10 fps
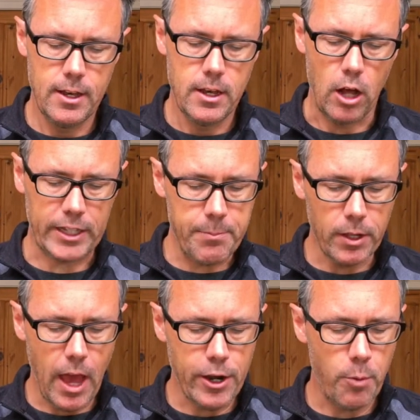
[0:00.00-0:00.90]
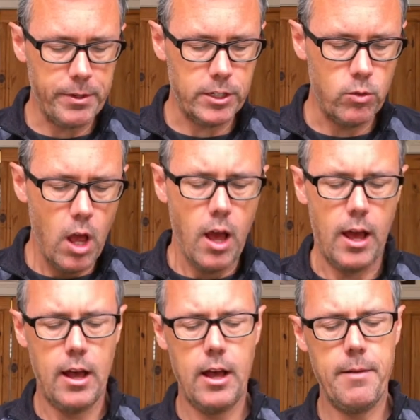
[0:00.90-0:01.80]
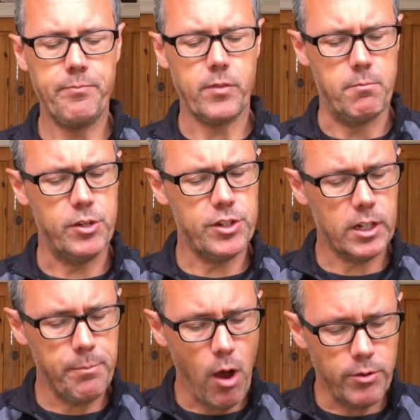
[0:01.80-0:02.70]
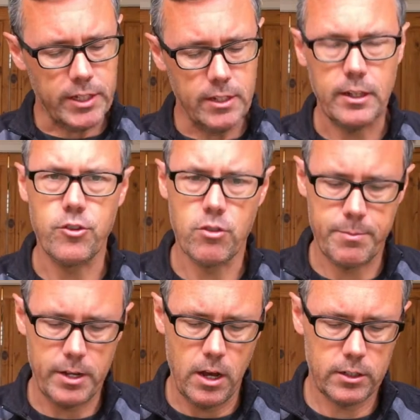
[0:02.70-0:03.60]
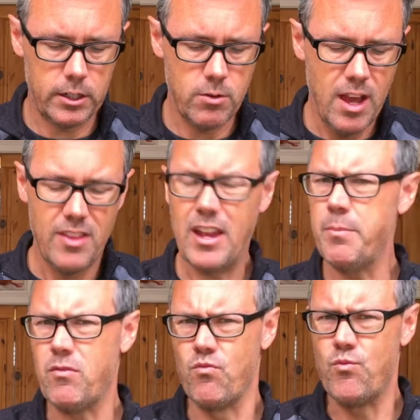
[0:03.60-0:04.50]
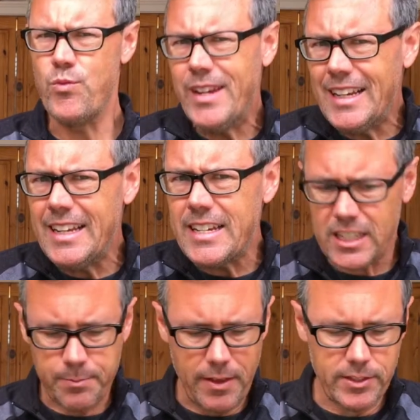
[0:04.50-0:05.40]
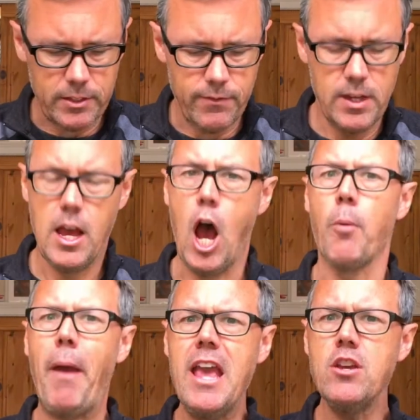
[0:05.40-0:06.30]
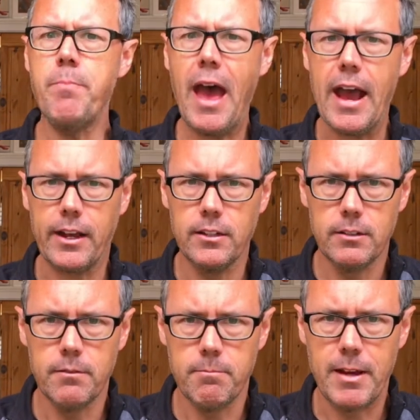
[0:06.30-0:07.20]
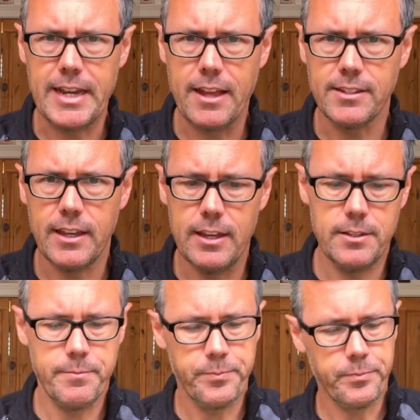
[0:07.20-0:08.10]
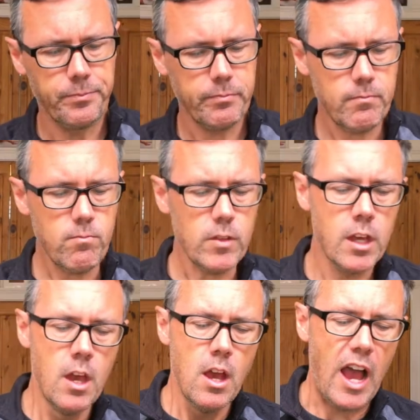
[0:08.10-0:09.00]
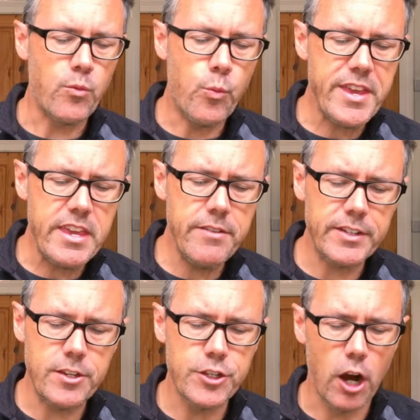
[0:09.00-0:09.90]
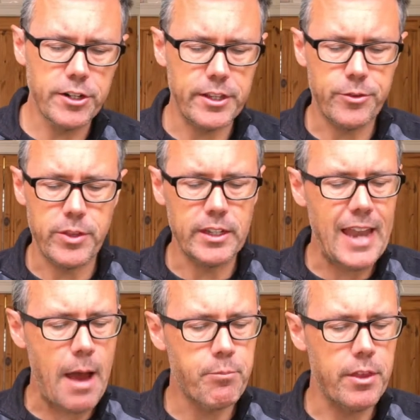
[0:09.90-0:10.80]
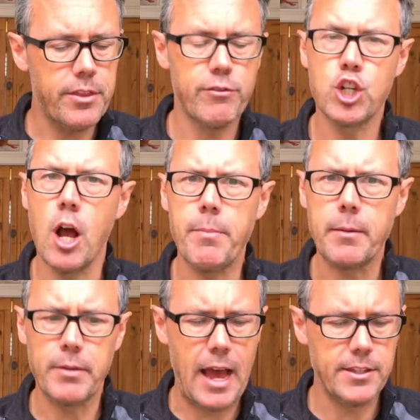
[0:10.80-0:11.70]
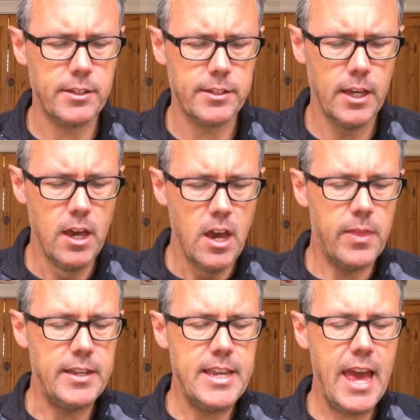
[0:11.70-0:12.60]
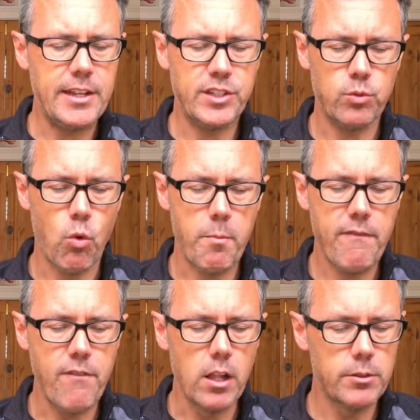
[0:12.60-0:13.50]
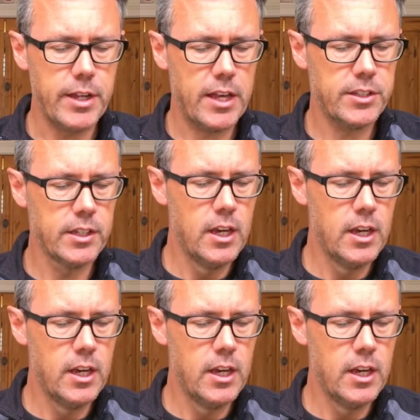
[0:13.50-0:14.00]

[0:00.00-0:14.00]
"I'll keep the line open to..." "Mr. Capote," interrupted Octo, "that'll be really expensive." "I'll pay you back," my dad said. I weaved and darted through the labyrinth of shopping plazas. The Ned swarm followed us,